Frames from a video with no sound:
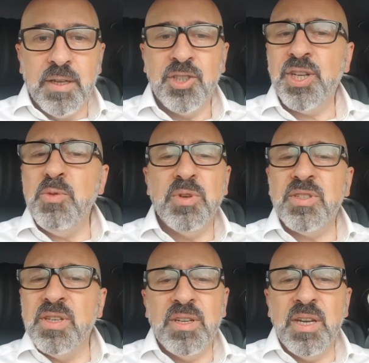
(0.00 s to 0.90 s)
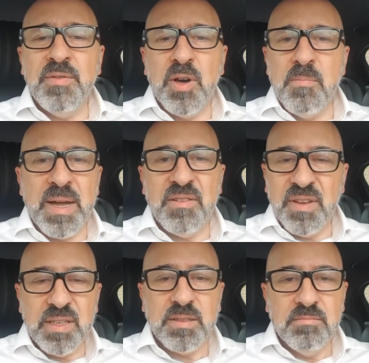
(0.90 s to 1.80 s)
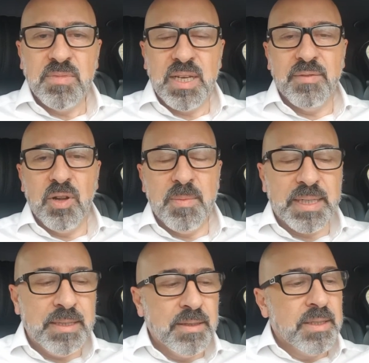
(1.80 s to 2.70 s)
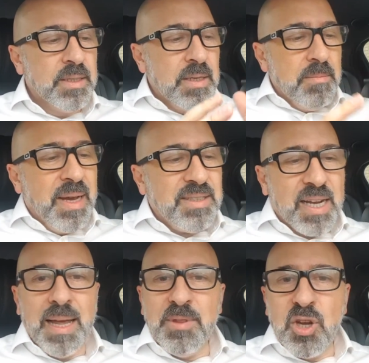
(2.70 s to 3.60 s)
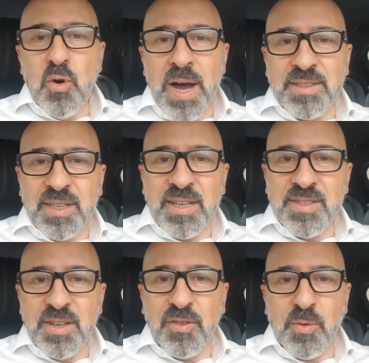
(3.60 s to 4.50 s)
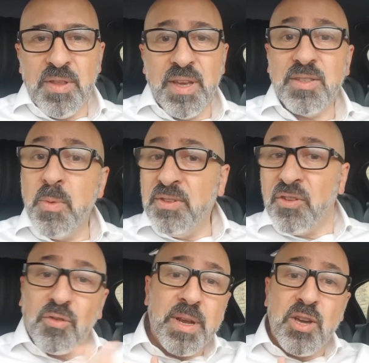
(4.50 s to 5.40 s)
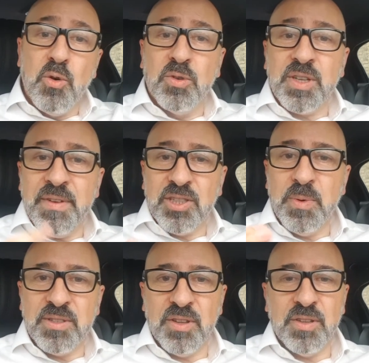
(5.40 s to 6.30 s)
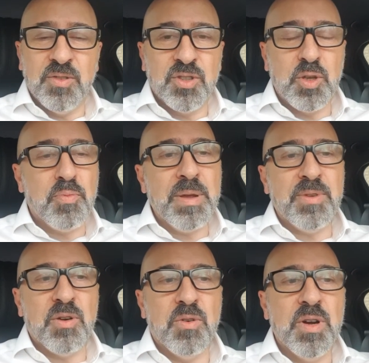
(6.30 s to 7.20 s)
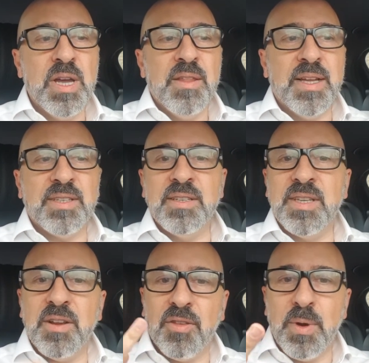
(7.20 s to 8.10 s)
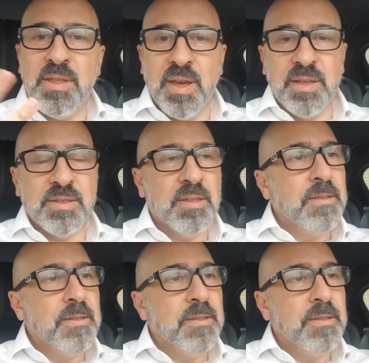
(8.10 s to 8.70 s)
She was living on benefits, didn't have a lot of money. Makes a claim. The court had to consider three things. It went to three courts, eventually went to the Supreme Court. They had to consider three things.